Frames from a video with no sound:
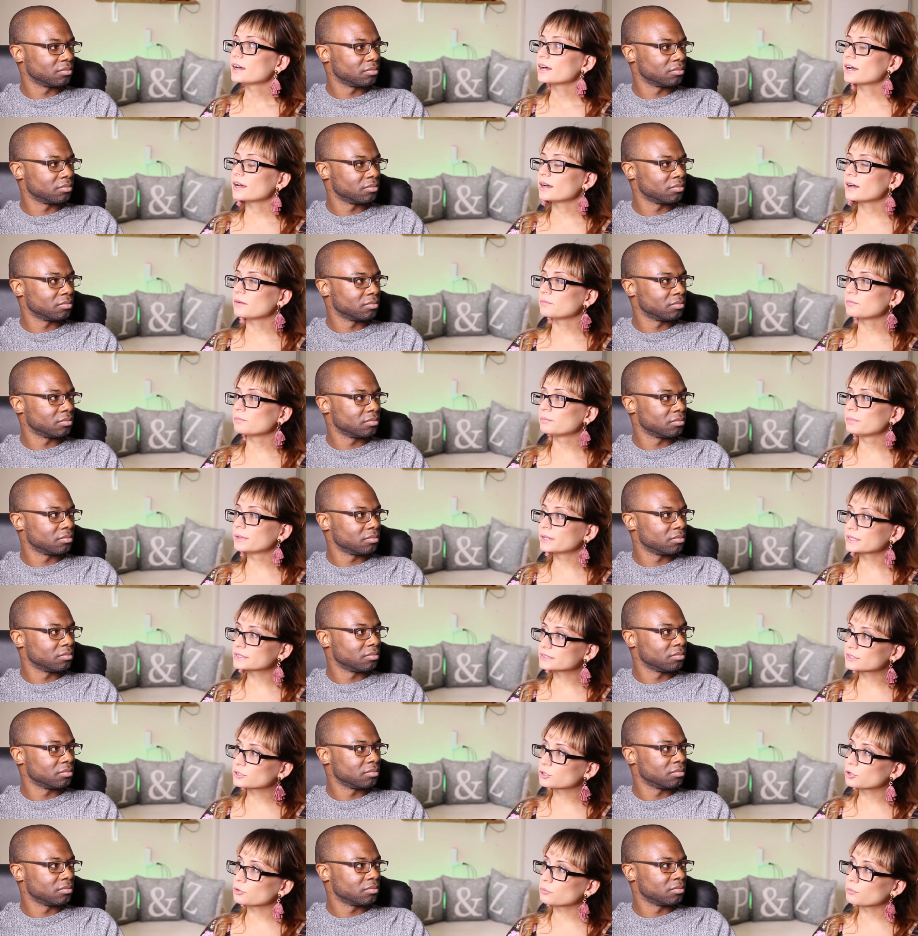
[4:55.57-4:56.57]
Speaker 1: Uh,
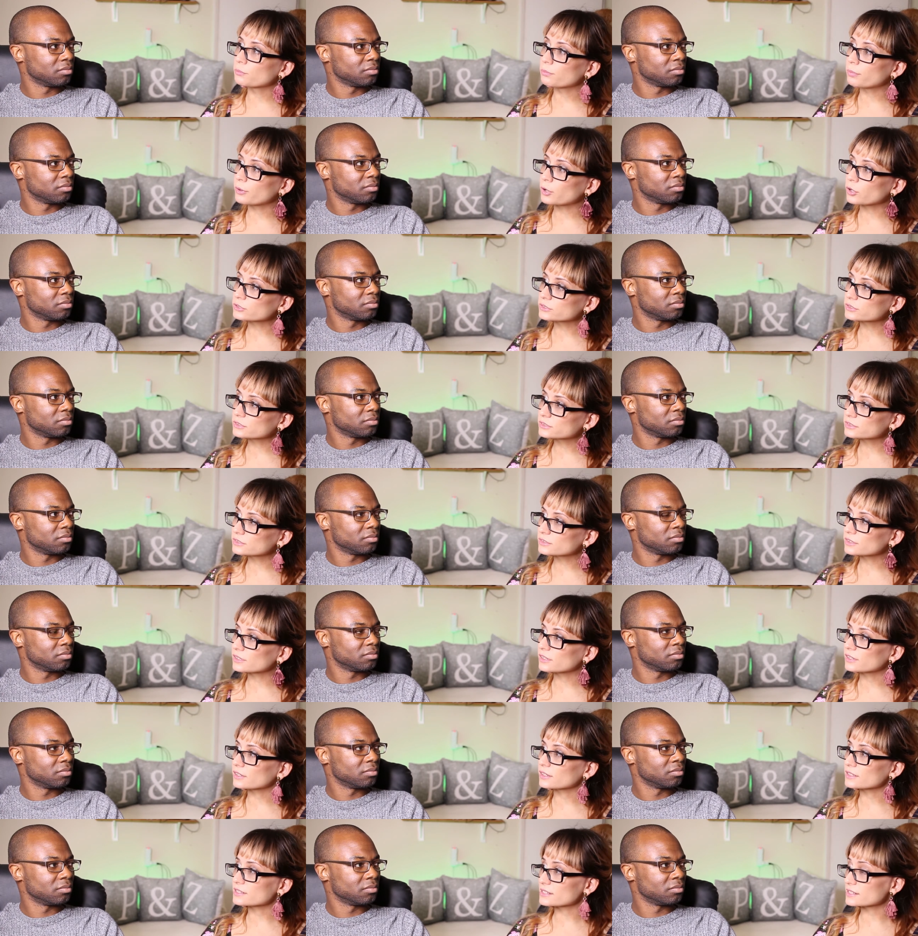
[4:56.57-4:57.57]
but compote,
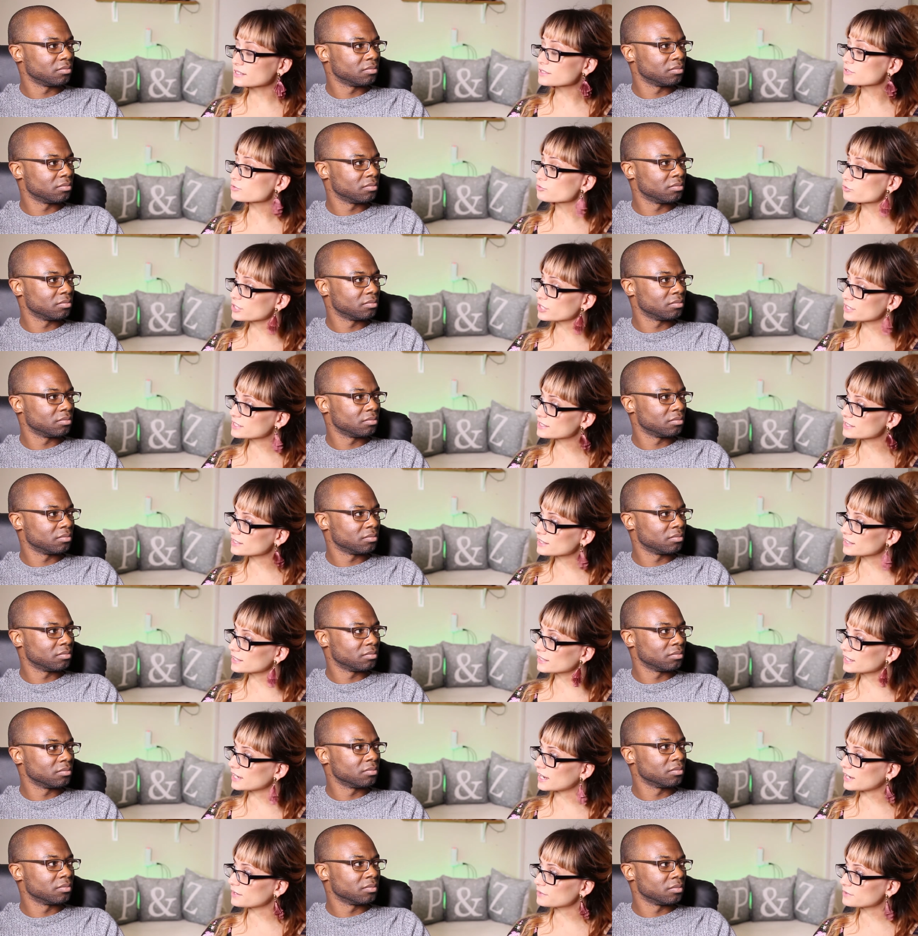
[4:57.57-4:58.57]
uh, since
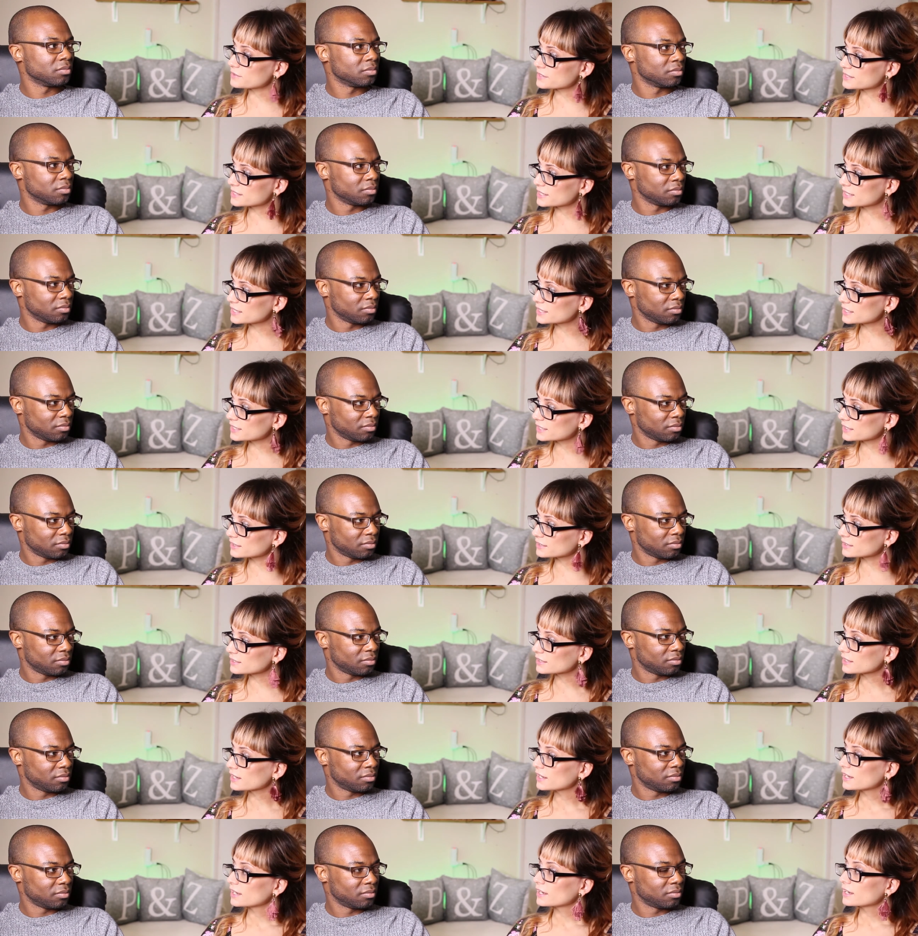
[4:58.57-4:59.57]
recently I've seen
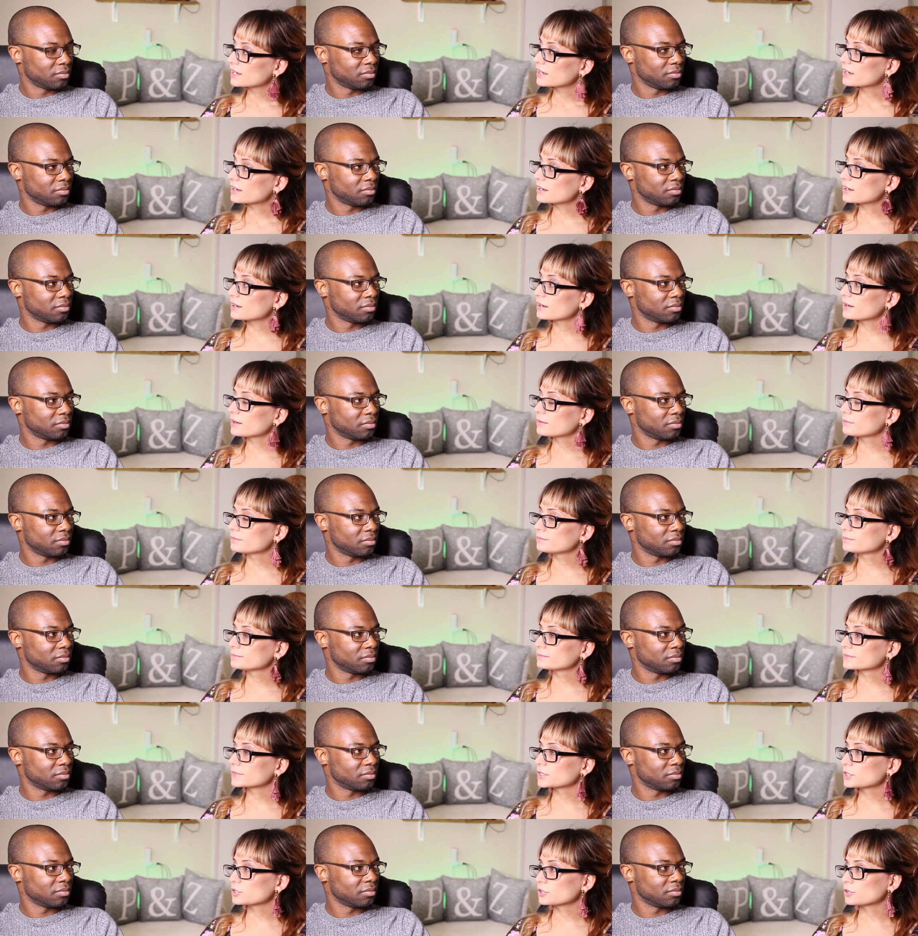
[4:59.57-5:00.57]
it.
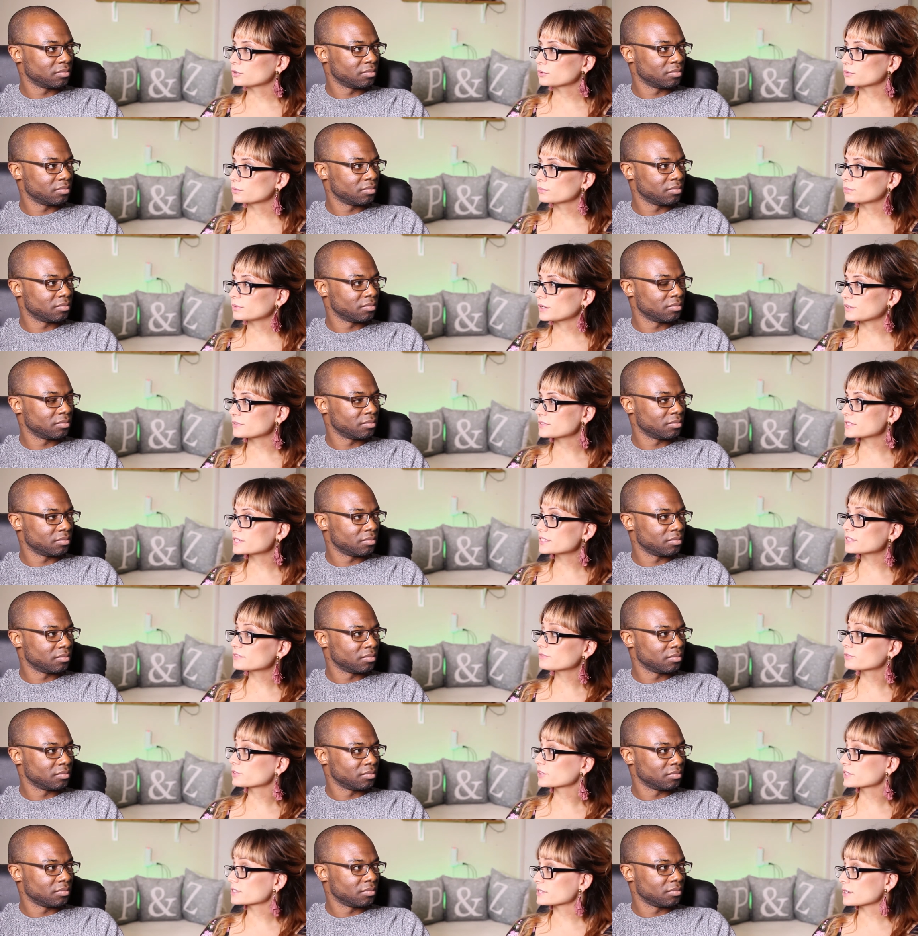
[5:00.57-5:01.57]
Um, you know, I've seen
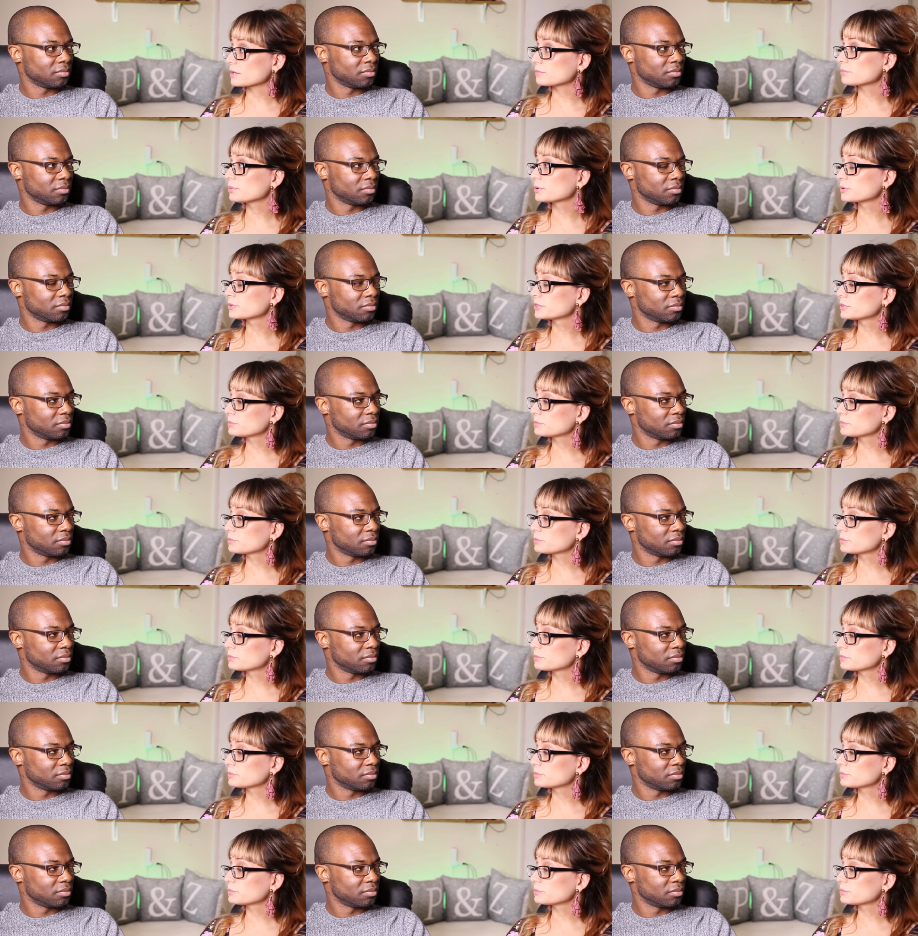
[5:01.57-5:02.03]
it, for example, in